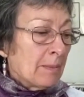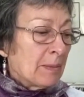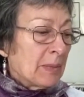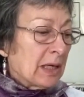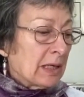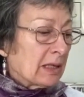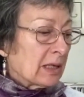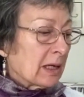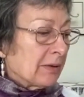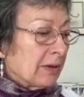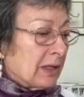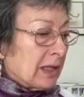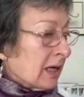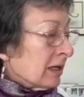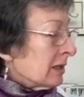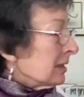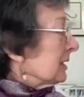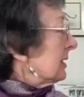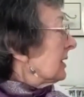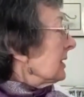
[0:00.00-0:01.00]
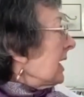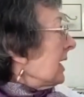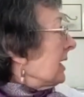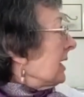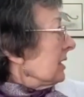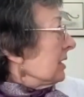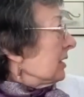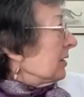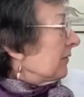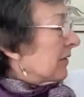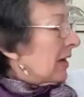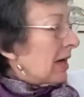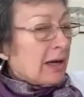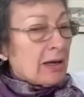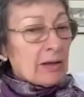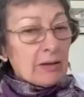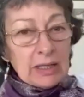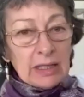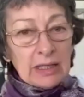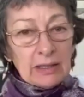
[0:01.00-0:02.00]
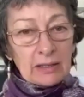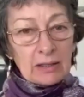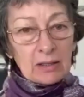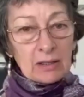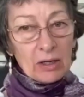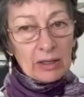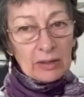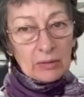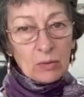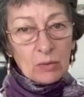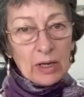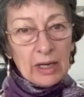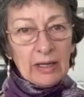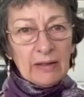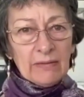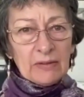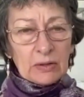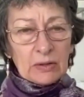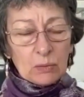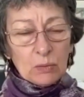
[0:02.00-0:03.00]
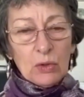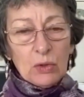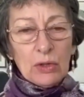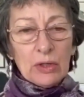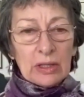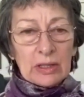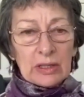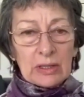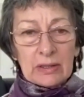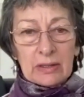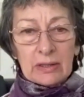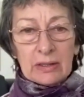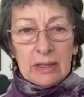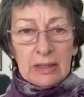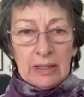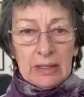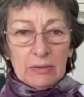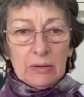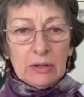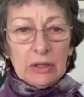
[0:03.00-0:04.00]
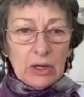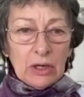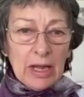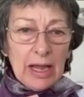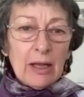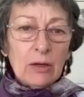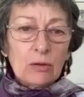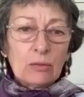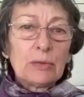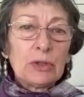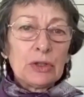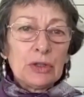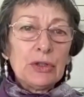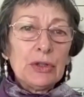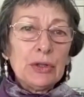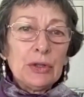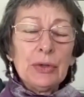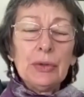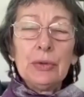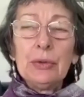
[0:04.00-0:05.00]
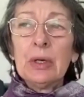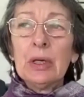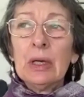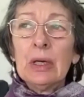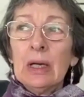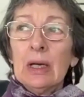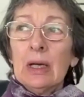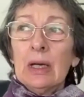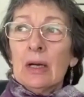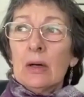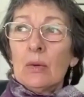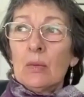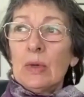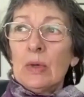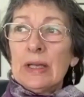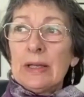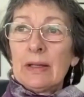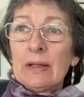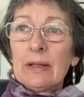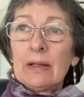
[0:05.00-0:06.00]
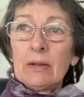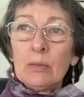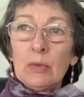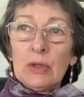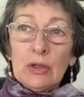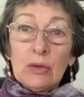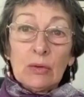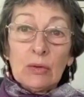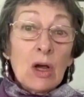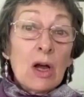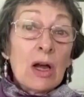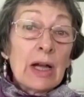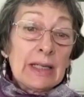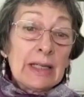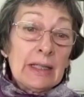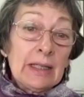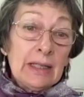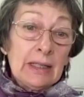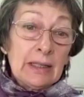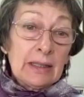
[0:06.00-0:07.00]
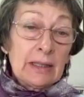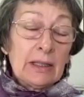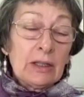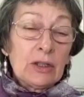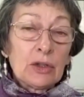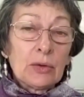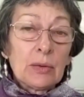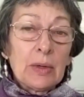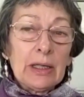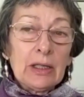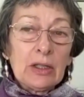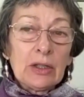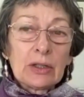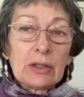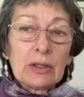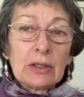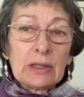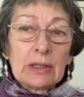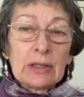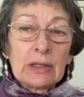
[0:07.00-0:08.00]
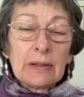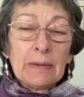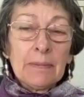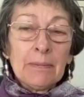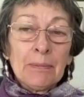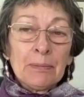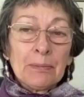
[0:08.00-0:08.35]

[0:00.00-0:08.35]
But the understanding of how these light waves works, helps you with your lighting situations.